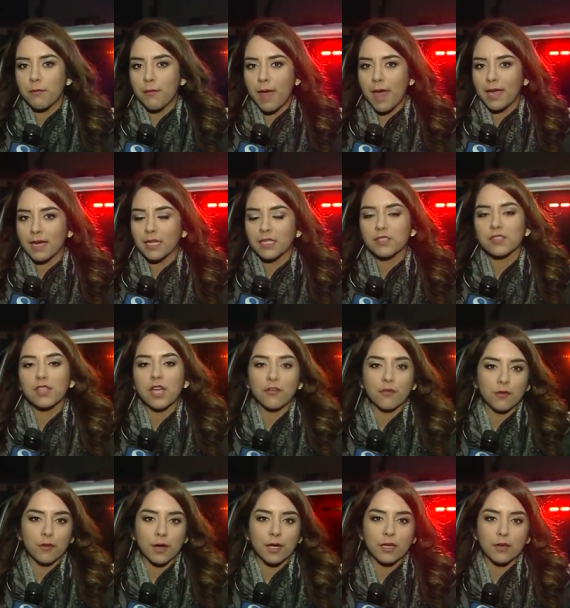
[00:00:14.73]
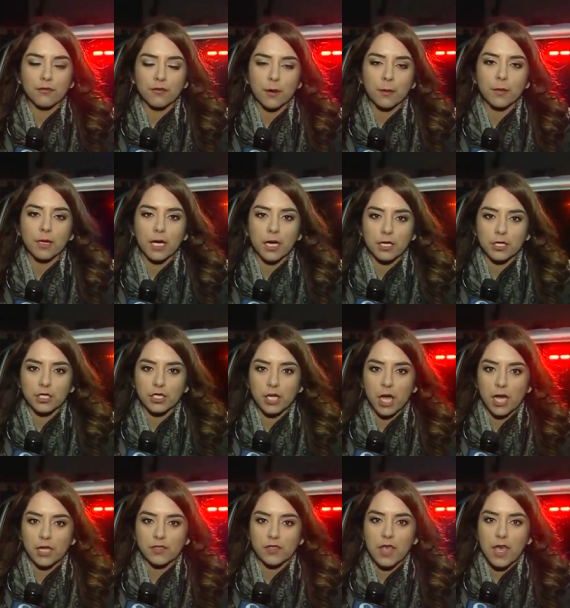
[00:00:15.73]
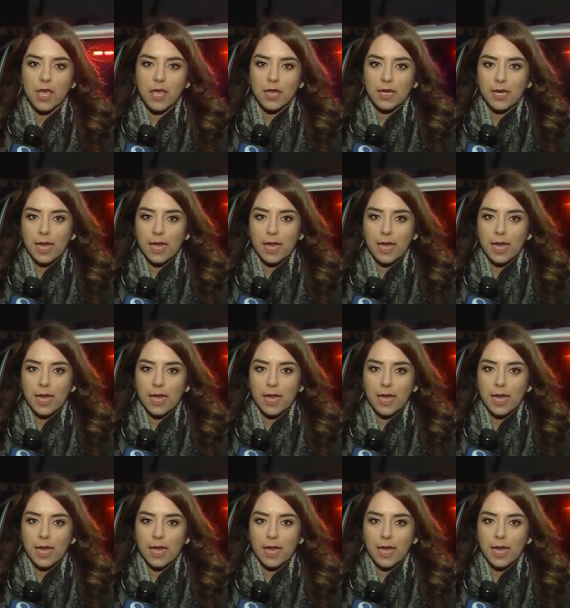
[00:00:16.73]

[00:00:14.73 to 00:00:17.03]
men suffering from gunshots.